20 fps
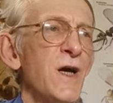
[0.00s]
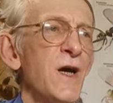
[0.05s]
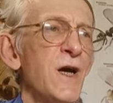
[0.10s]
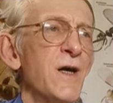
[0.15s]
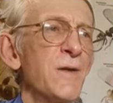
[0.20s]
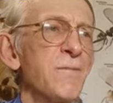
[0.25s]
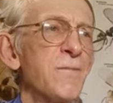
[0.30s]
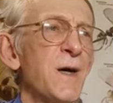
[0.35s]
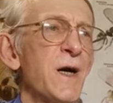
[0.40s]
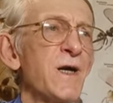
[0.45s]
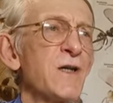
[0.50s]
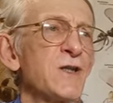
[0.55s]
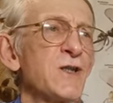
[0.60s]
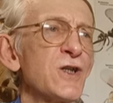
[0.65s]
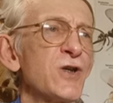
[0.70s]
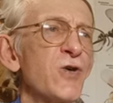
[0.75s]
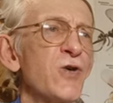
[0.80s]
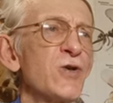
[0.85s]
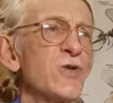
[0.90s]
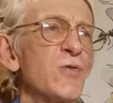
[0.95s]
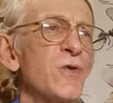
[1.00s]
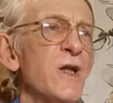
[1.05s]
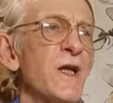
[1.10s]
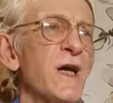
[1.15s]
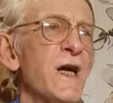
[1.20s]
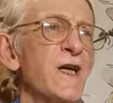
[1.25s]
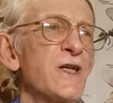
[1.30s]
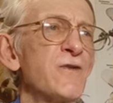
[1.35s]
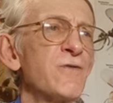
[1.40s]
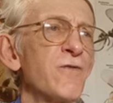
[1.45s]
And parasitoid will
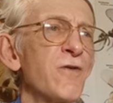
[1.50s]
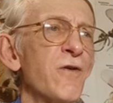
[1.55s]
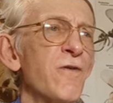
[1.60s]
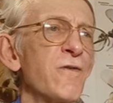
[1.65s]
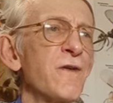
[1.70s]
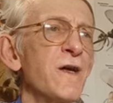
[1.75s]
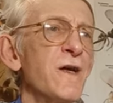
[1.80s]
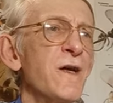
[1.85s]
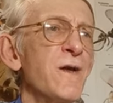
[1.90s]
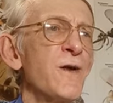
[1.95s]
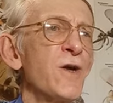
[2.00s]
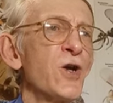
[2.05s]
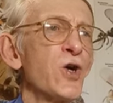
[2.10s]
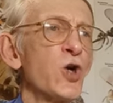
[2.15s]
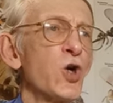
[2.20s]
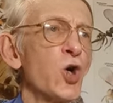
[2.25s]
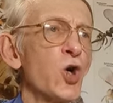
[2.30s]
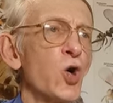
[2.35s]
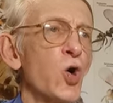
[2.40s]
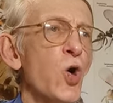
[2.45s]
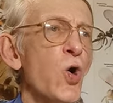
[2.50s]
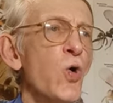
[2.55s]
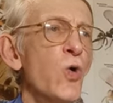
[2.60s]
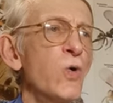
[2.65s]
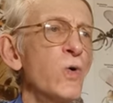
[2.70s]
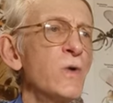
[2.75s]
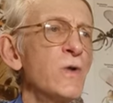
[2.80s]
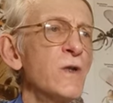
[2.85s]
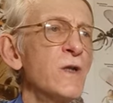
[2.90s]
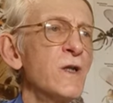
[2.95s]
hatch from the
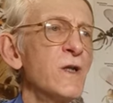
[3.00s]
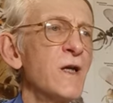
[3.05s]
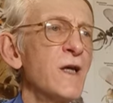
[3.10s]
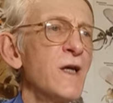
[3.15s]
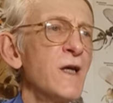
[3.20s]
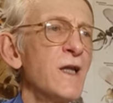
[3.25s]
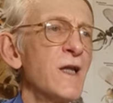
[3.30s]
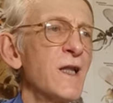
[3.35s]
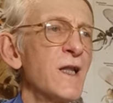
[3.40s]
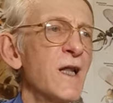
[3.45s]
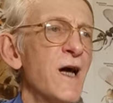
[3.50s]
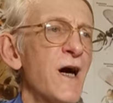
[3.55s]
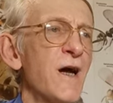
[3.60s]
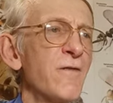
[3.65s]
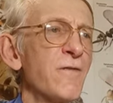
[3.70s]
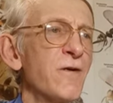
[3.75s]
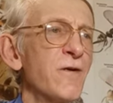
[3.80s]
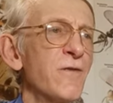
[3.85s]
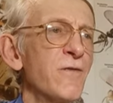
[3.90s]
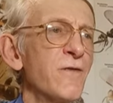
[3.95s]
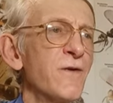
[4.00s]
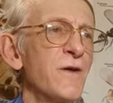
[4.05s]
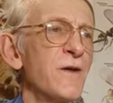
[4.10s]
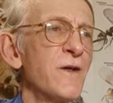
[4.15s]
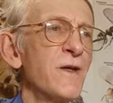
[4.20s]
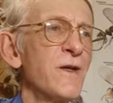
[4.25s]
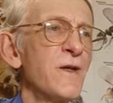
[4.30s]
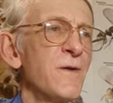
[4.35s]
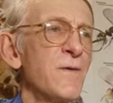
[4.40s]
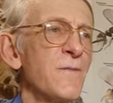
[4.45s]
growing larva of
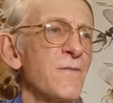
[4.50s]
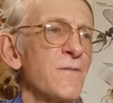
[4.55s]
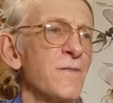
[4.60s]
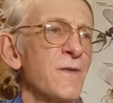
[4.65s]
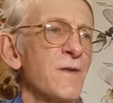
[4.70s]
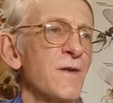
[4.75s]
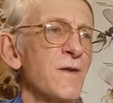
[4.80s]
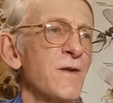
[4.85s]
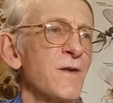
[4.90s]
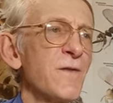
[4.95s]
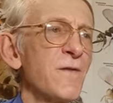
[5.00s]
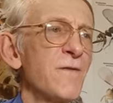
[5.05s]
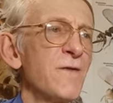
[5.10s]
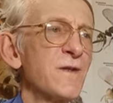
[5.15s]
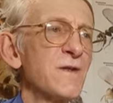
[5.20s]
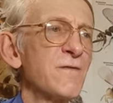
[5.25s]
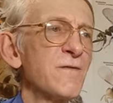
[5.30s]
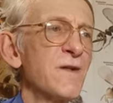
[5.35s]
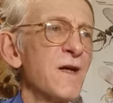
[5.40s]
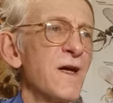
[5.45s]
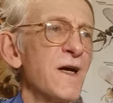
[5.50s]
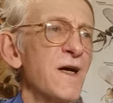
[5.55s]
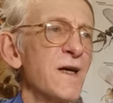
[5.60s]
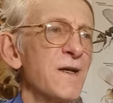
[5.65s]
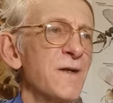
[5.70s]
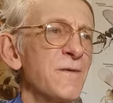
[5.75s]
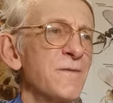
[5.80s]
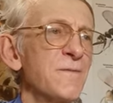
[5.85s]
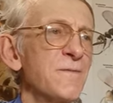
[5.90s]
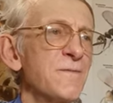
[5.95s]
this fly.